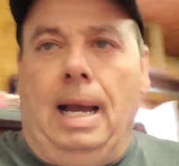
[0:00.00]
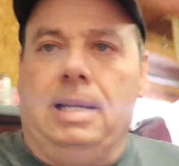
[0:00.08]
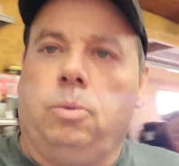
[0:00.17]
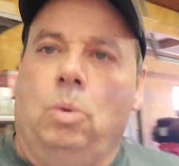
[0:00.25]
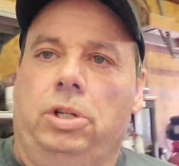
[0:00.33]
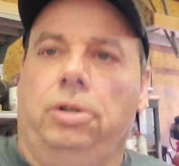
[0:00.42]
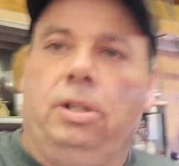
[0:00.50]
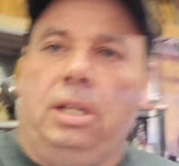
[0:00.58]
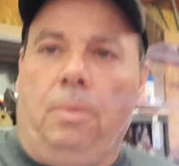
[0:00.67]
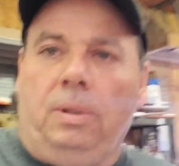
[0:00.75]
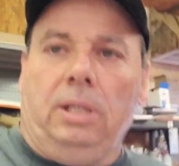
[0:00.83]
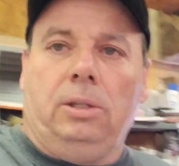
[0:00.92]
I just wanted you to
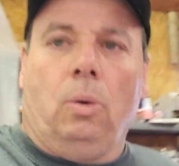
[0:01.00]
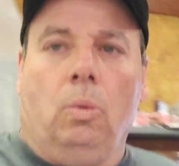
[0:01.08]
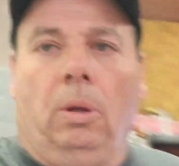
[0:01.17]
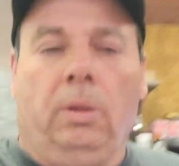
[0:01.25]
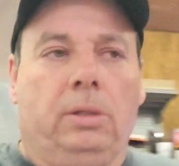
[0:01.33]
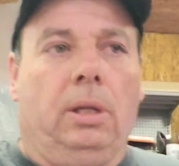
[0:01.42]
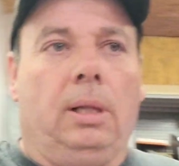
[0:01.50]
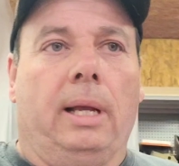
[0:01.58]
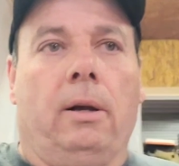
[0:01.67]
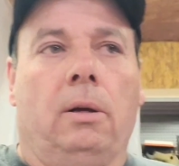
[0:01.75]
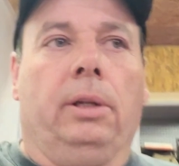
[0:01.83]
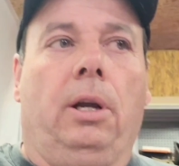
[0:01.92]
see what these door moldings look
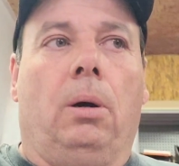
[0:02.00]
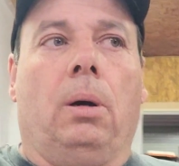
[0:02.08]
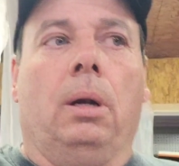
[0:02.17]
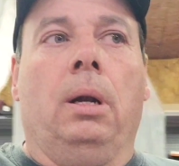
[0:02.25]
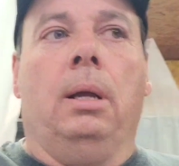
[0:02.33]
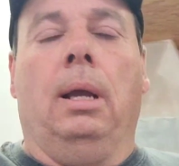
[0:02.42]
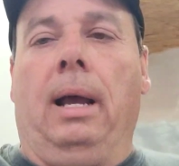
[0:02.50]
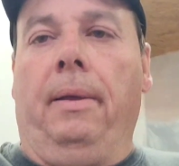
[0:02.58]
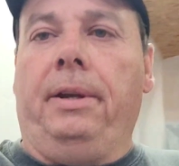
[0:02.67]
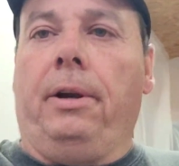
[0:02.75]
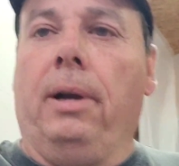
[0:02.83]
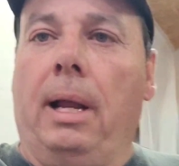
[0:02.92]
like on the car, how
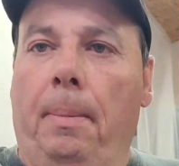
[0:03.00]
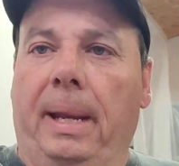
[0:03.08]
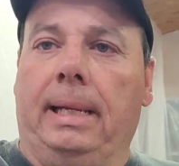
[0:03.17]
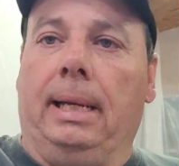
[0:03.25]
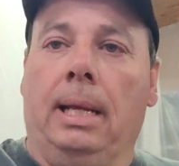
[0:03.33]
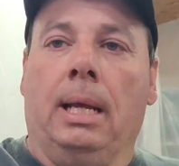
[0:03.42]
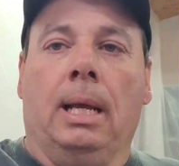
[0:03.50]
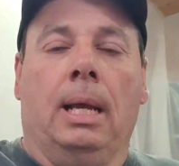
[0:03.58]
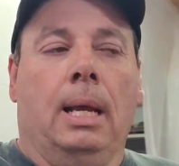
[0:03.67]
they turned out painted.